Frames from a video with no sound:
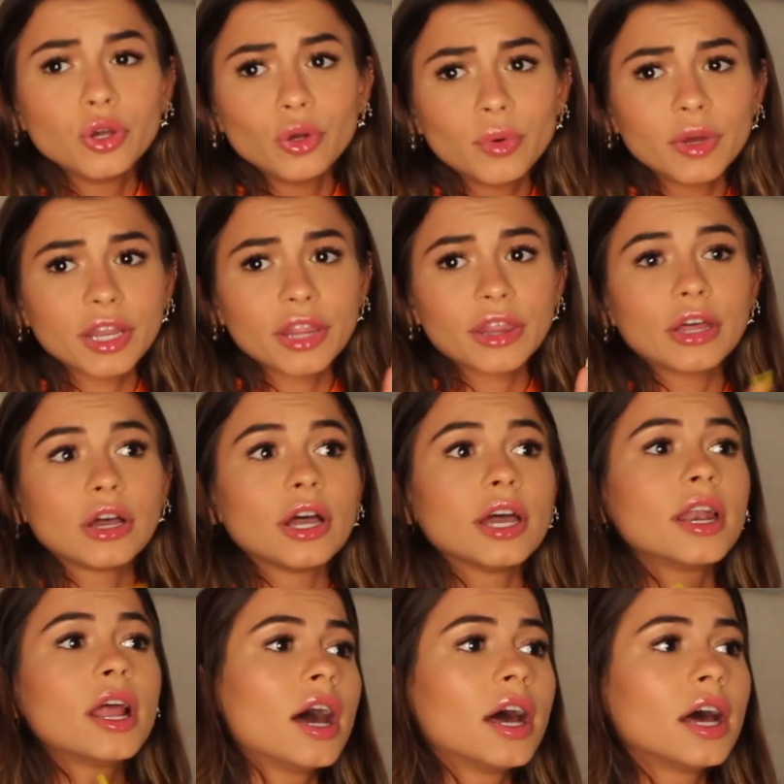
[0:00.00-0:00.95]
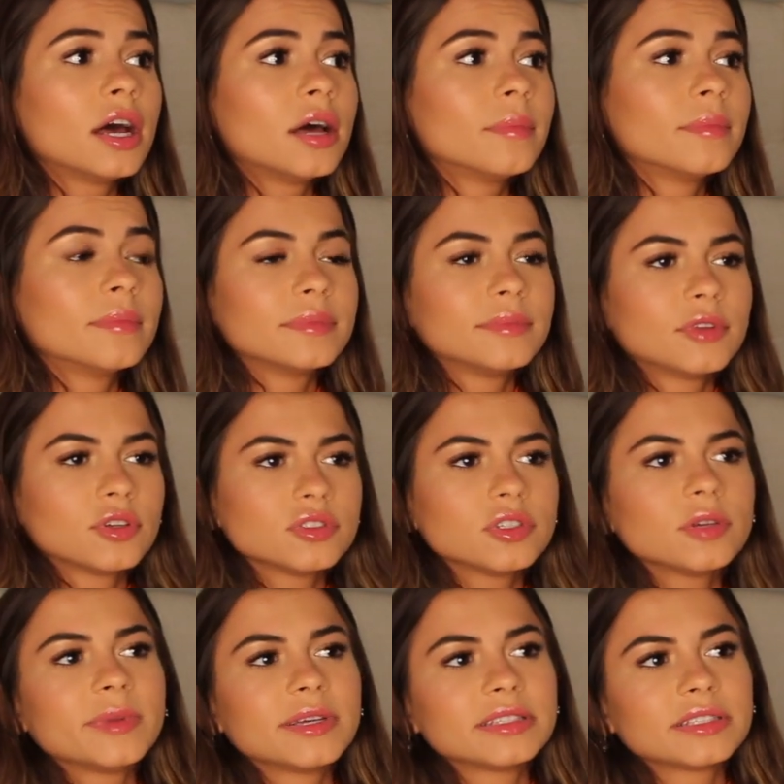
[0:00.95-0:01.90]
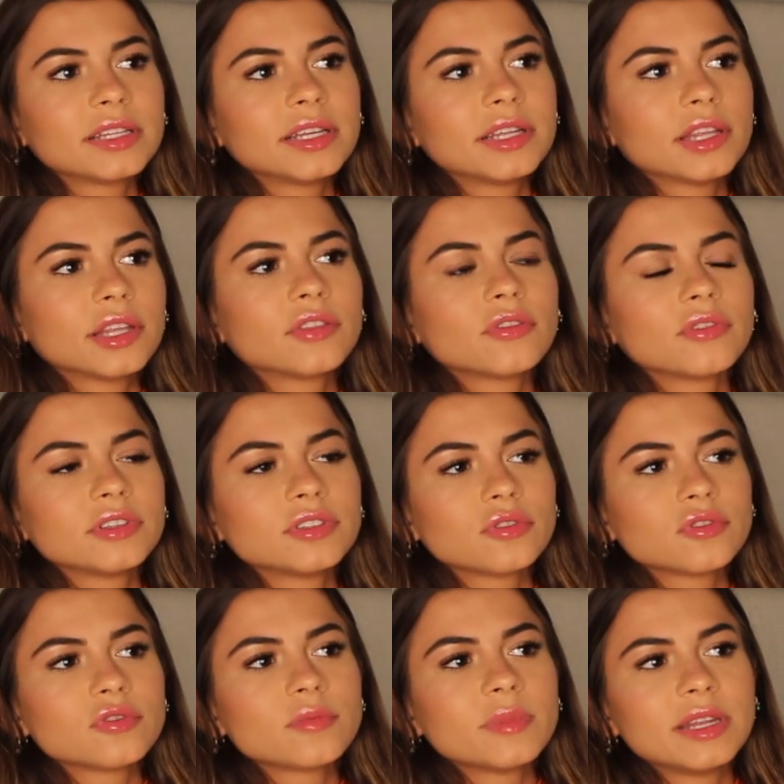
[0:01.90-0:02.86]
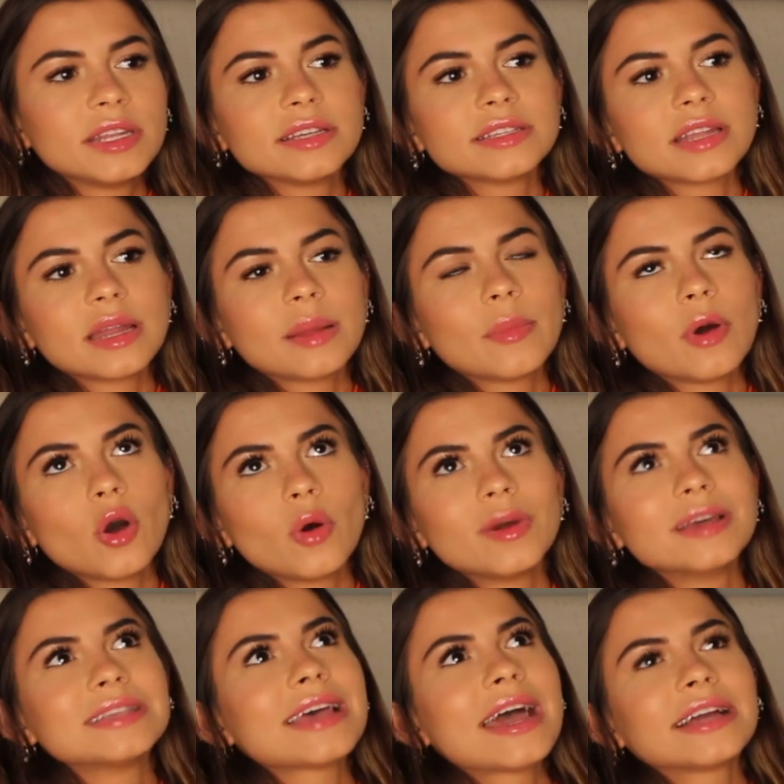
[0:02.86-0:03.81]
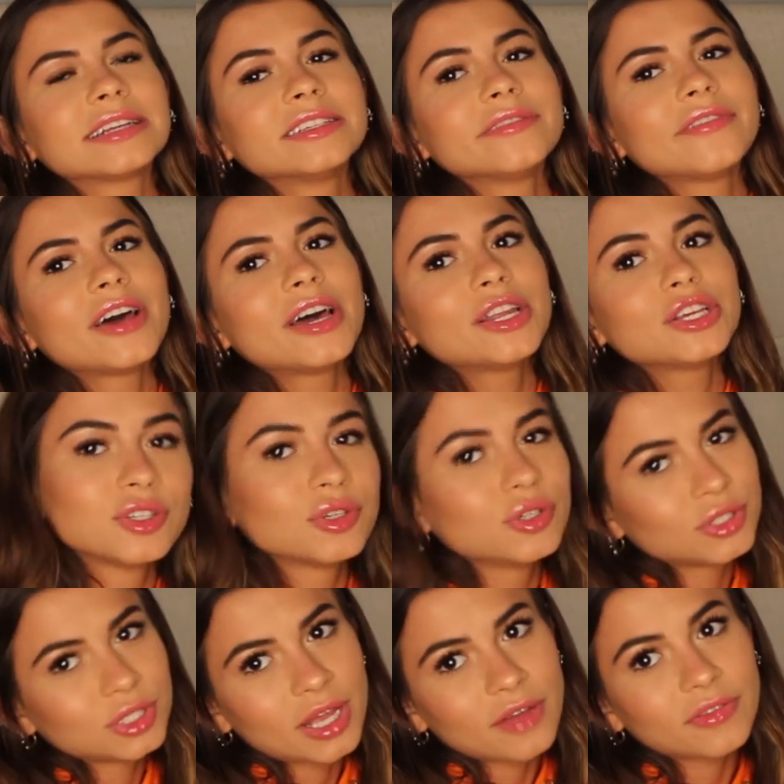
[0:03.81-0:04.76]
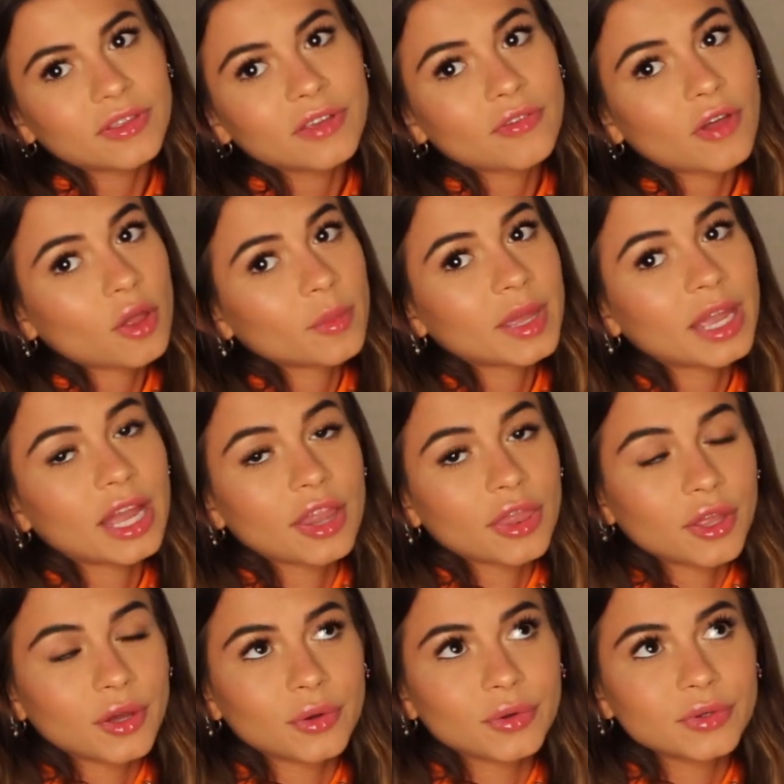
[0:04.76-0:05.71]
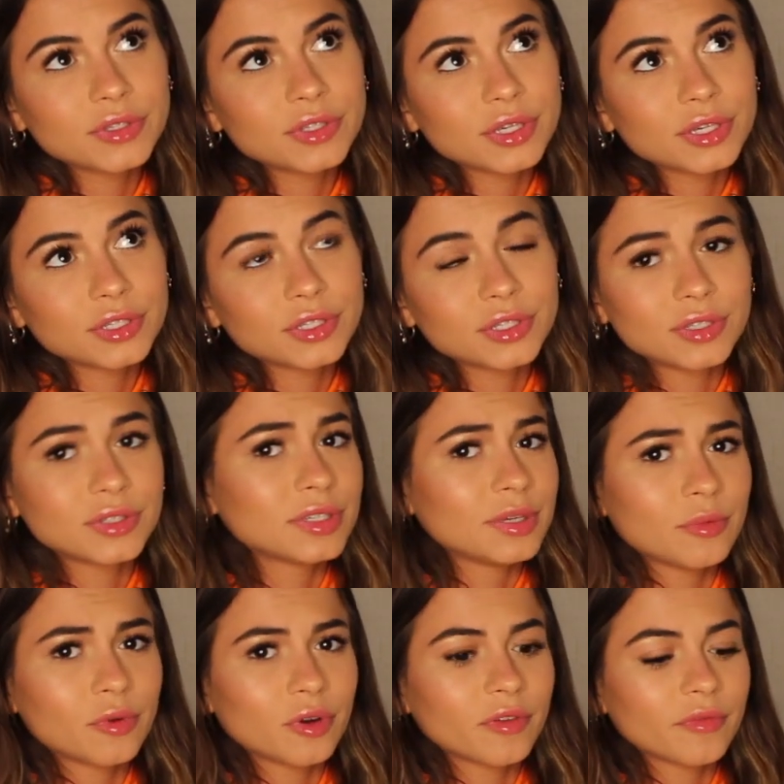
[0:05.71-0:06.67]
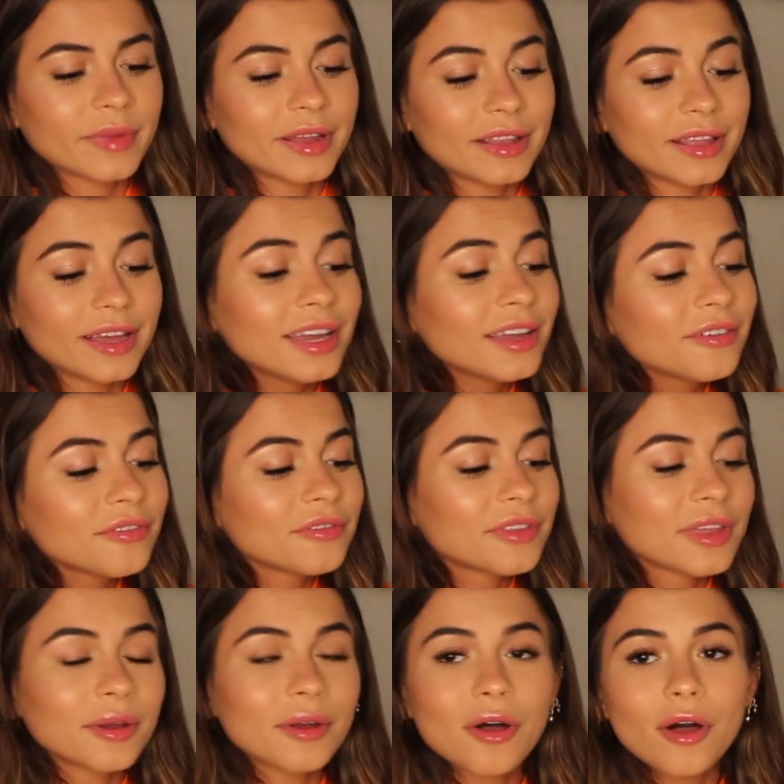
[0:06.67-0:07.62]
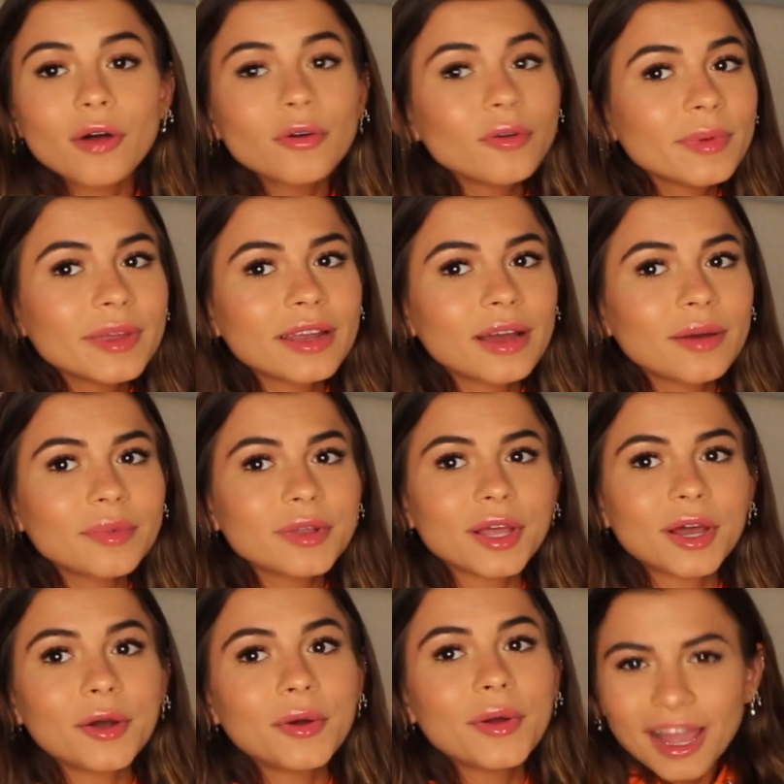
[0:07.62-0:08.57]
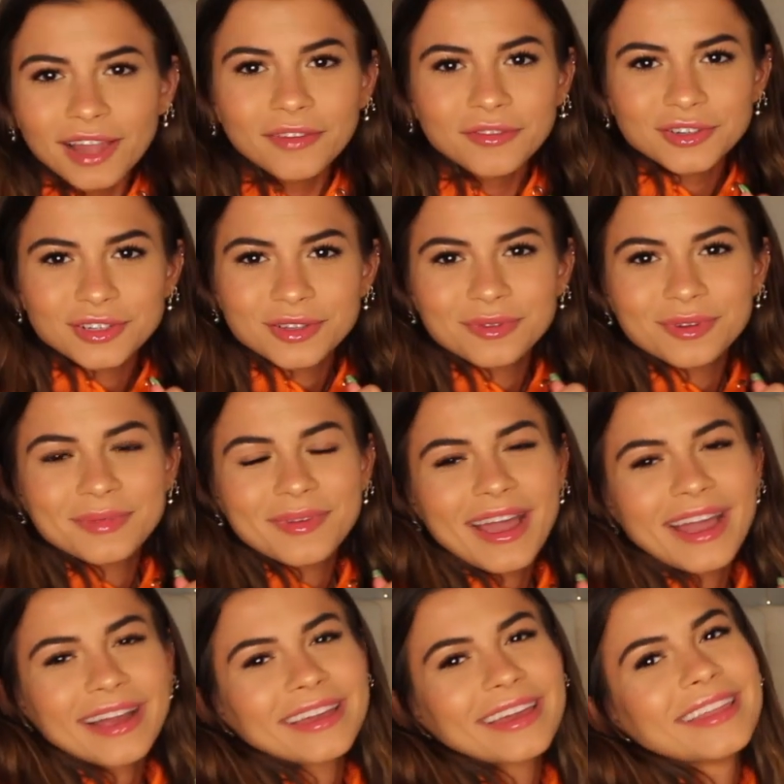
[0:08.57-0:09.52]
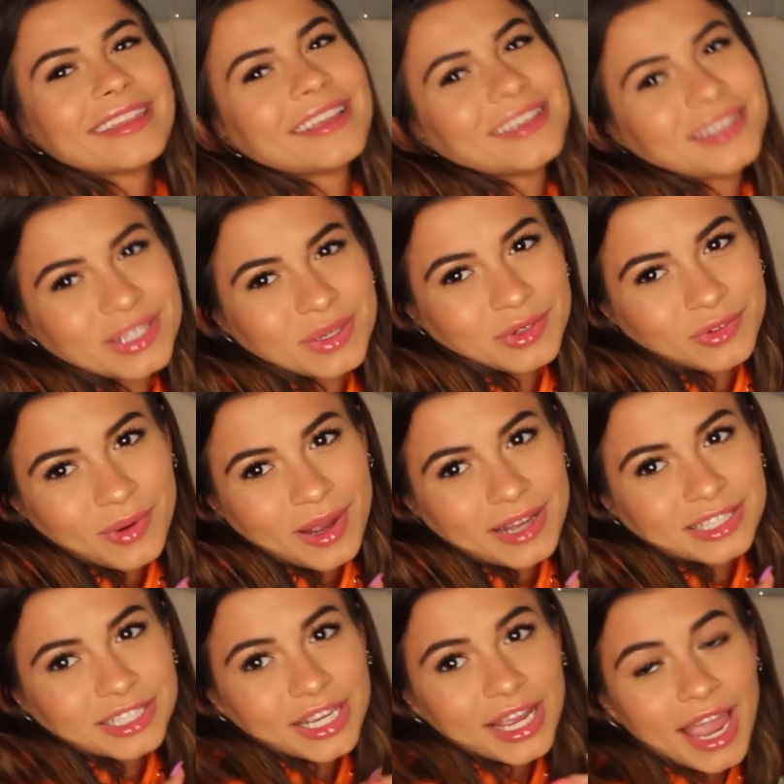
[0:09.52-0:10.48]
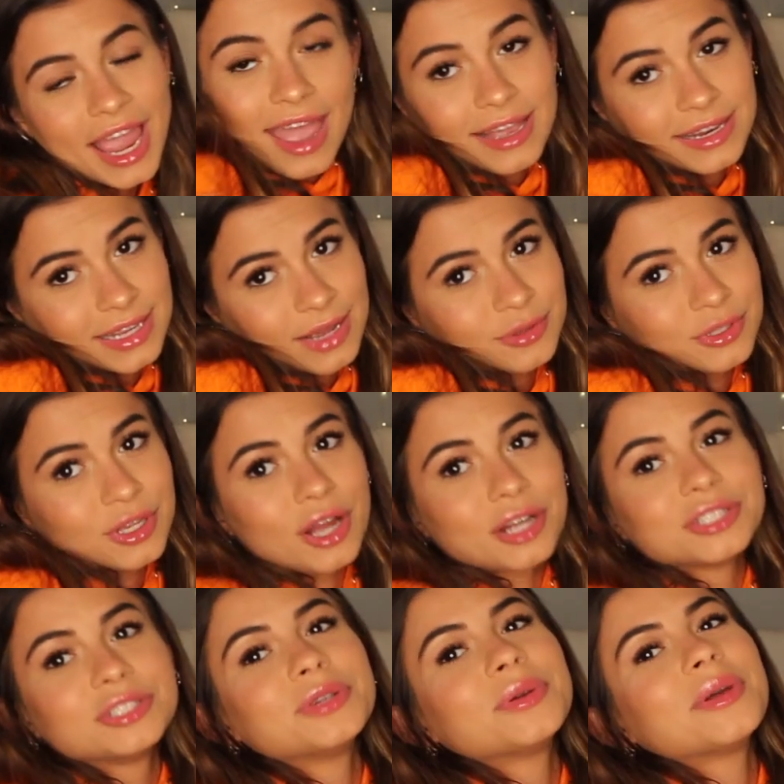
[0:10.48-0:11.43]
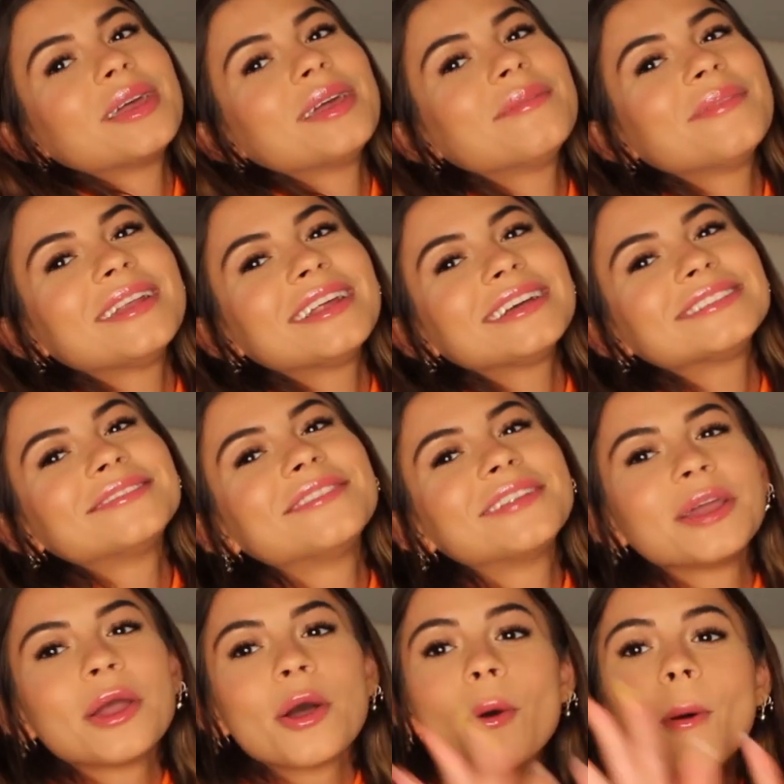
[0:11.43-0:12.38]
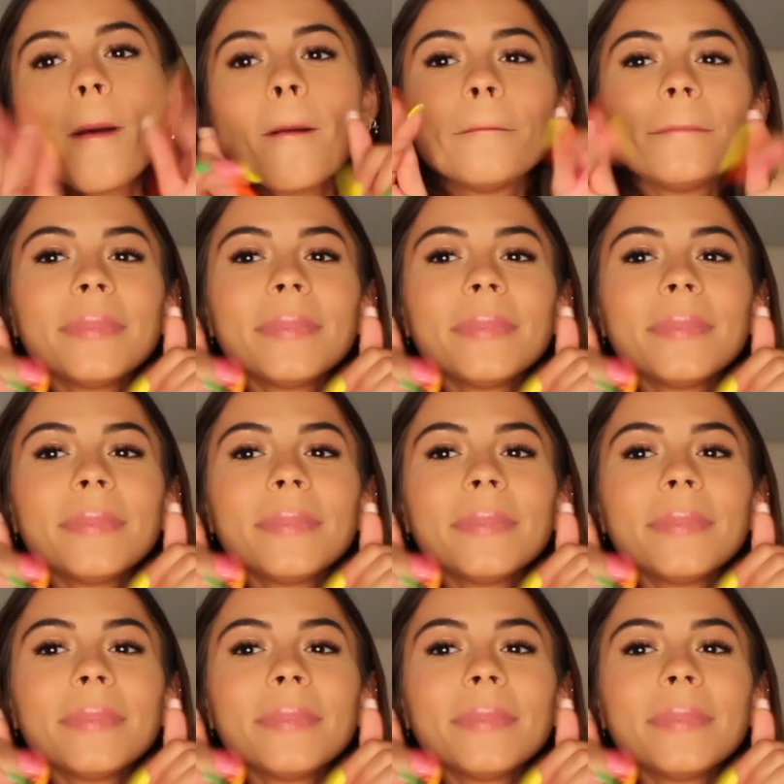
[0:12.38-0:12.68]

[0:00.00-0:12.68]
Who would have thought? Um, those are basically the three social medias that I'm always active on. So you should definitely follow me on those to see more of my life. They all will be down below. I love you to the moon and back. Thank you so much for watching, and I will talk to you in my next video.